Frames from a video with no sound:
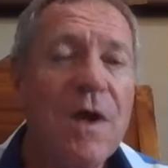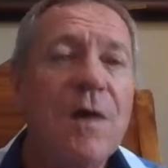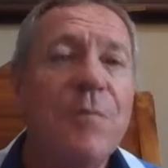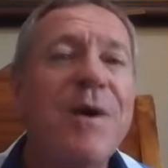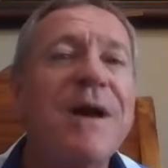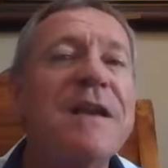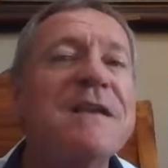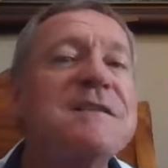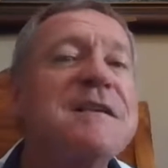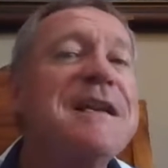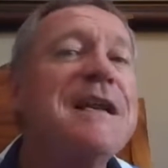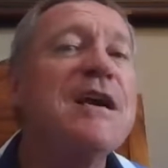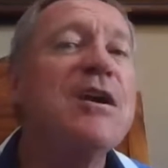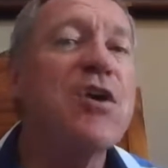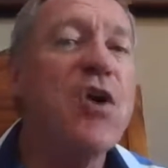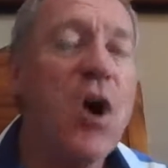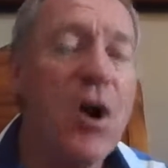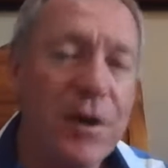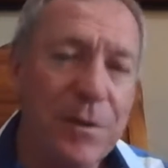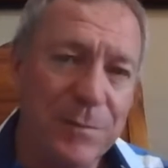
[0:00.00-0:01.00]
But as an
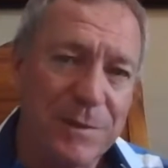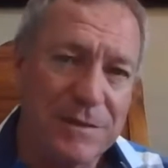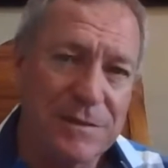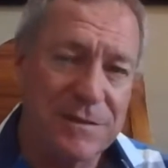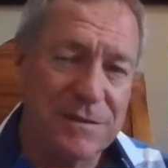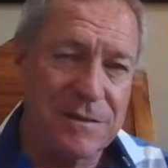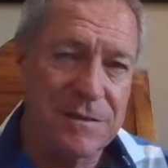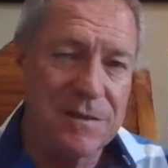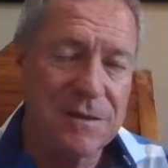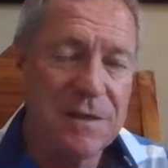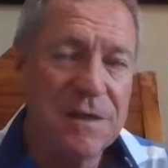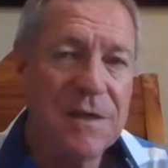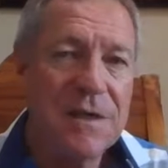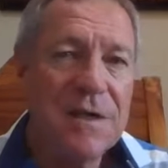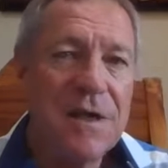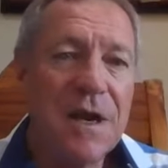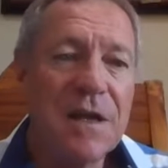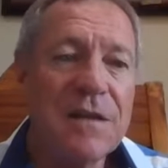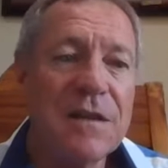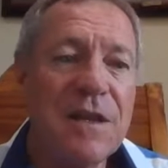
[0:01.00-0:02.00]
economist,
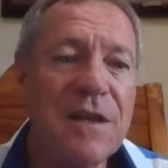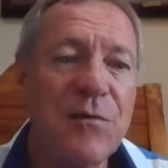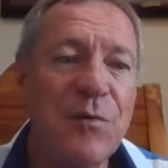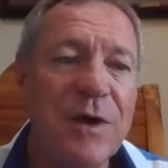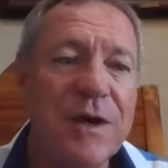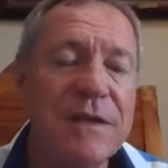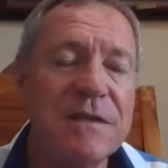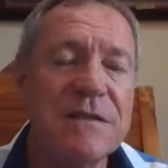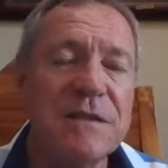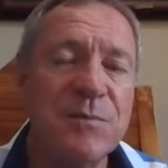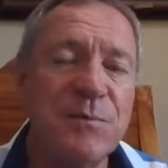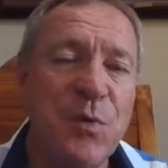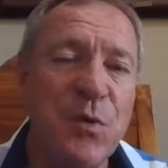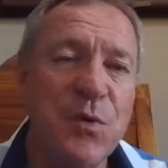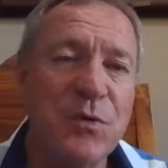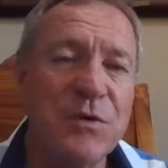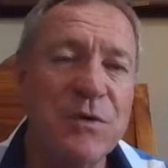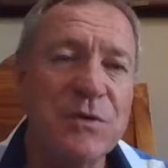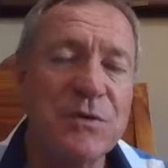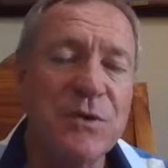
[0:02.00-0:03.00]
I think what is
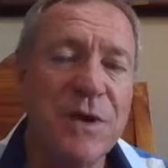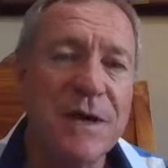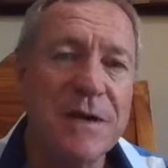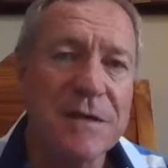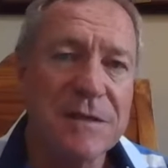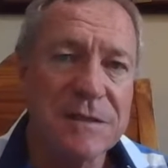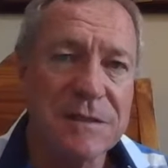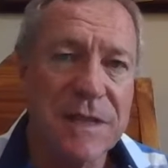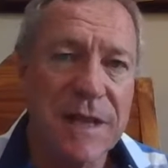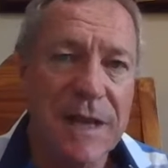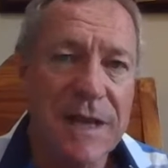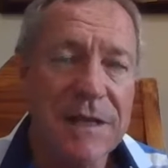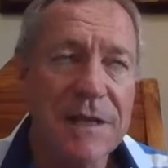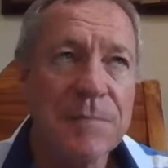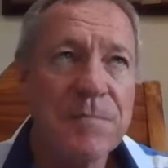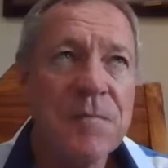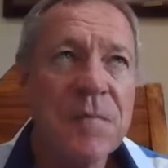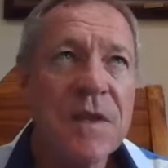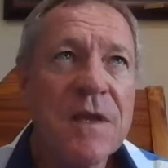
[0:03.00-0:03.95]
important to understand